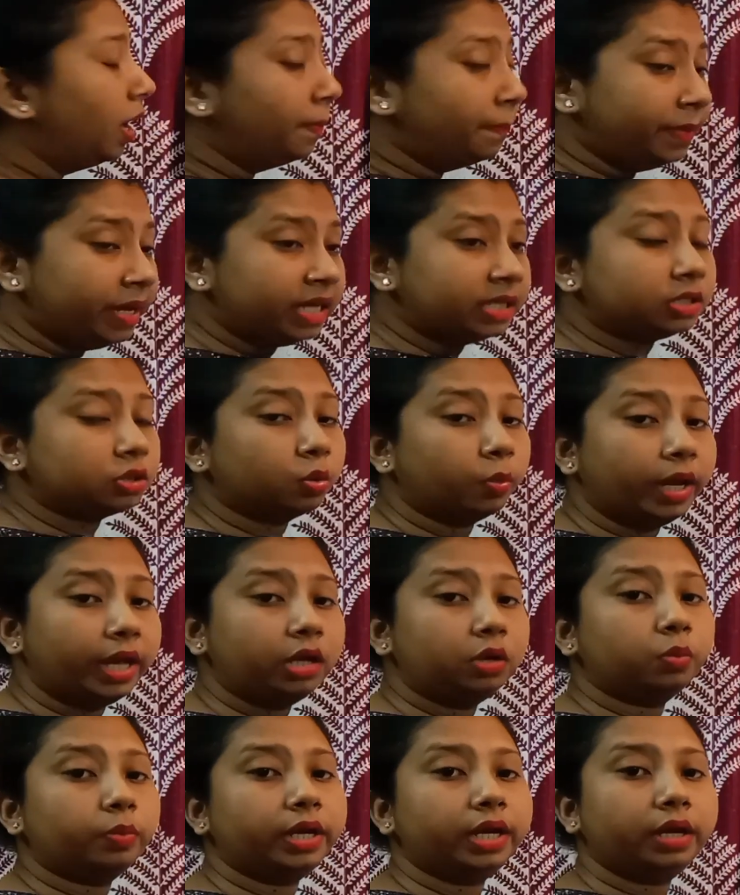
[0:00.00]
Means
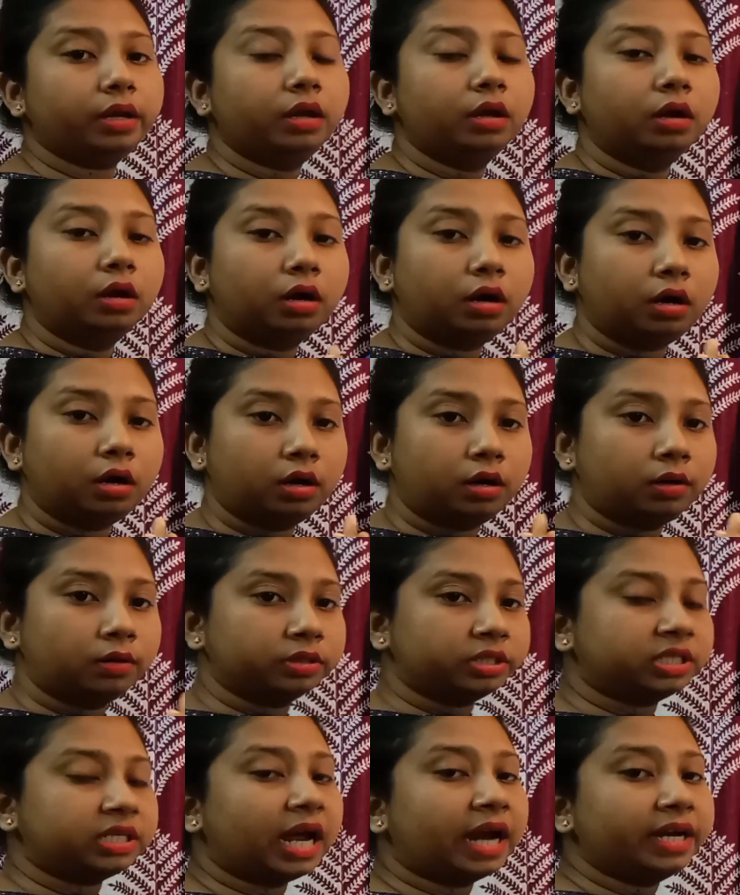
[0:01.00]
when we
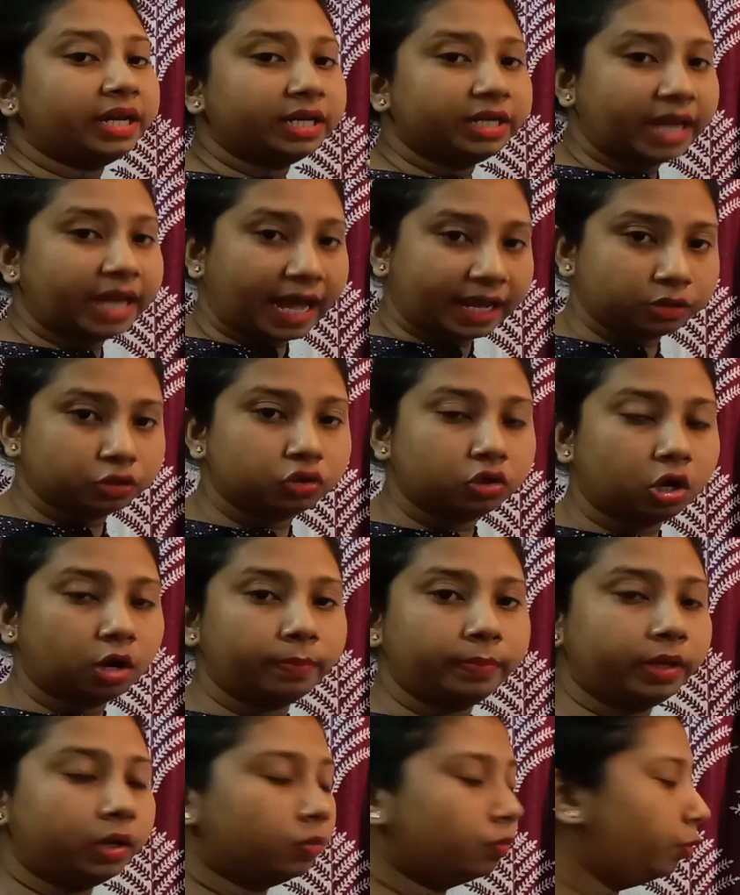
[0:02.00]
study
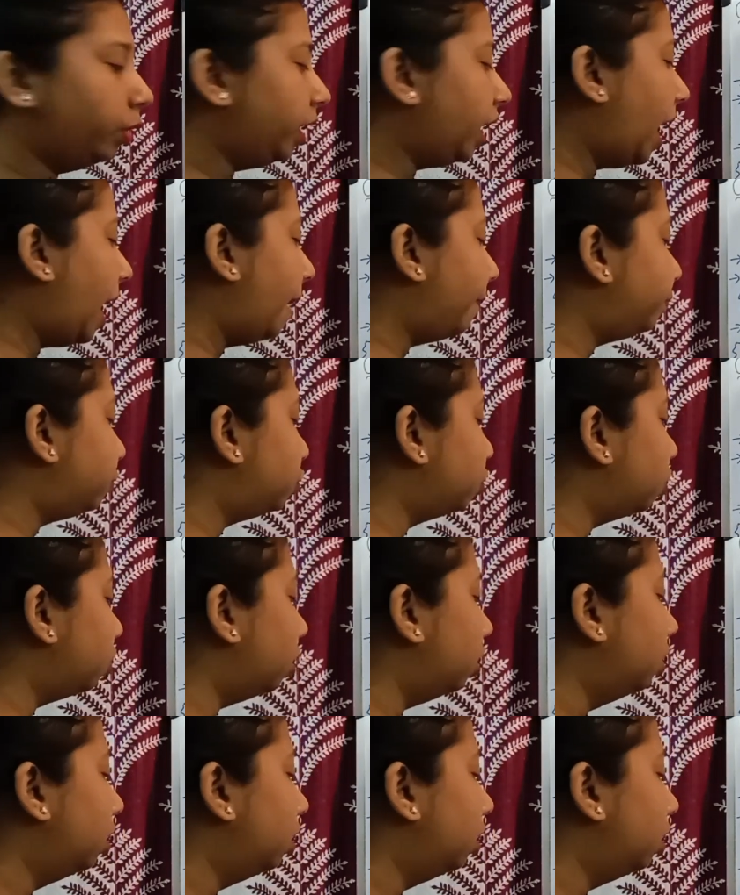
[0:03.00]
taxonomy, we have to